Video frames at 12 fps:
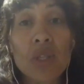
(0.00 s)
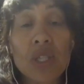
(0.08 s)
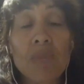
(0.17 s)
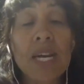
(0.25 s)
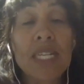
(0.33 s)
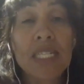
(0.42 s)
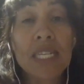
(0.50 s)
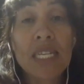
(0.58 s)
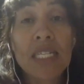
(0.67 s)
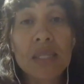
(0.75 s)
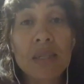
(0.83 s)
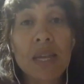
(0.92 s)
Juice Plus
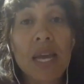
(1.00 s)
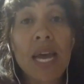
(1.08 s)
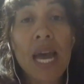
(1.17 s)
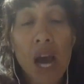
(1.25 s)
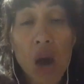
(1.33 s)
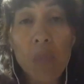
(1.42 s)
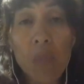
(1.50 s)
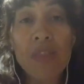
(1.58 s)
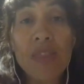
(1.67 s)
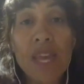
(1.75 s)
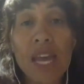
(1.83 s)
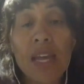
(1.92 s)
does help
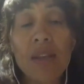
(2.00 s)
in that,